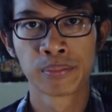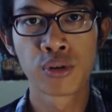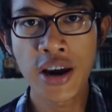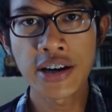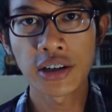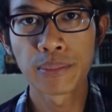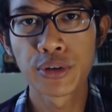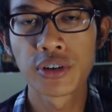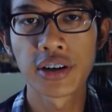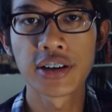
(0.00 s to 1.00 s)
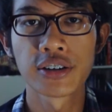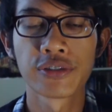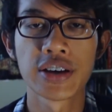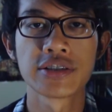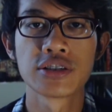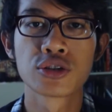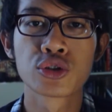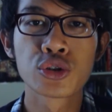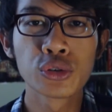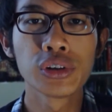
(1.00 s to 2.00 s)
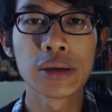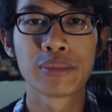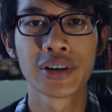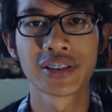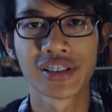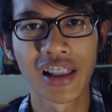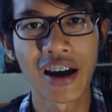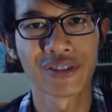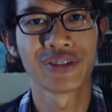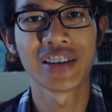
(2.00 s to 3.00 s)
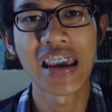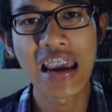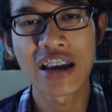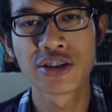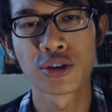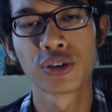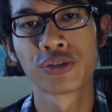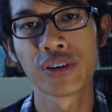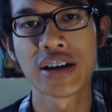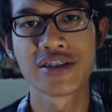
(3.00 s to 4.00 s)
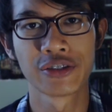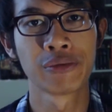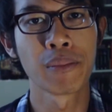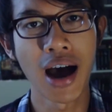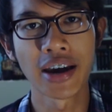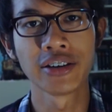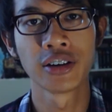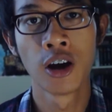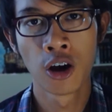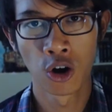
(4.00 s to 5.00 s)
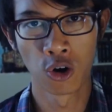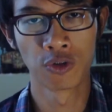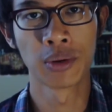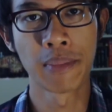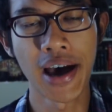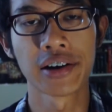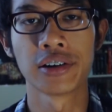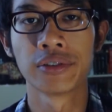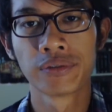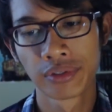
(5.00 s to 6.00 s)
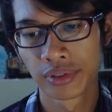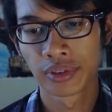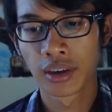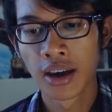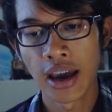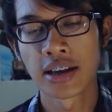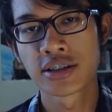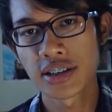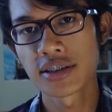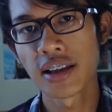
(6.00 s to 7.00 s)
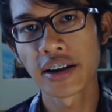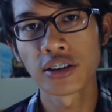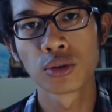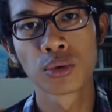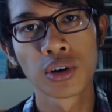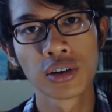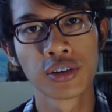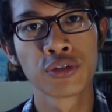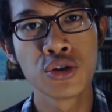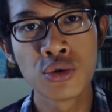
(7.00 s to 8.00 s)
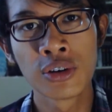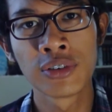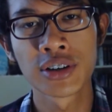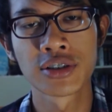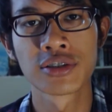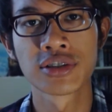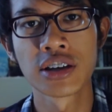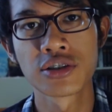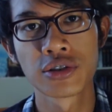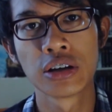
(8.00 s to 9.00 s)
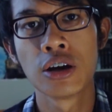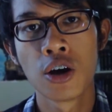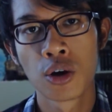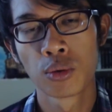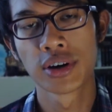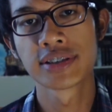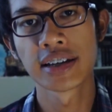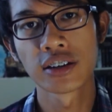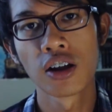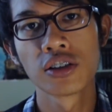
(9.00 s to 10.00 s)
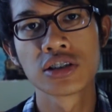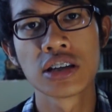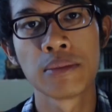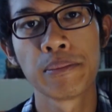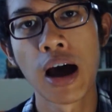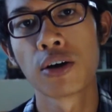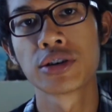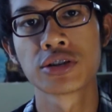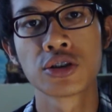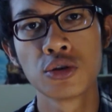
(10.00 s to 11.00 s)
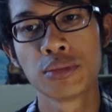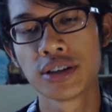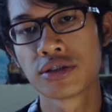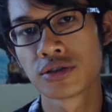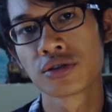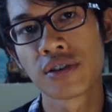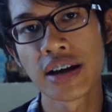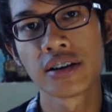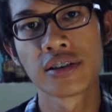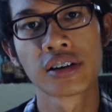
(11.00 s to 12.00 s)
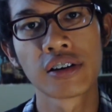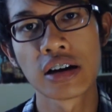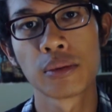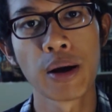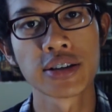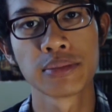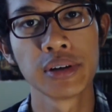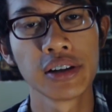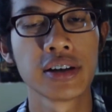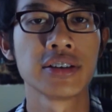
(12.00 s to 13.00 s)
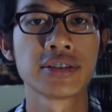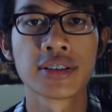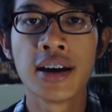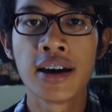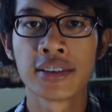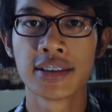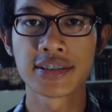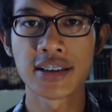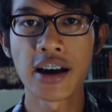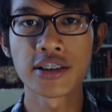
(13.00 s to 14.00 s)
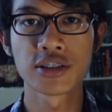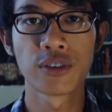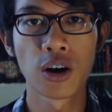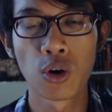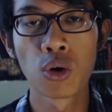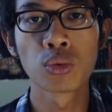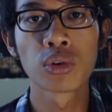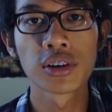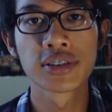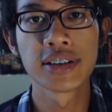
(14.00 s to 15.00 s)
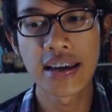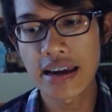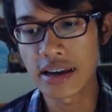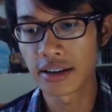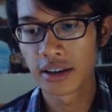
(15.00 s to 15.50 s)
Brain-computer interfaces truly bring to life the age-old phrase of mind over matter. And just like in the world of universal century, where technology empowers humans to greater and greater possibilities, the science of our own world today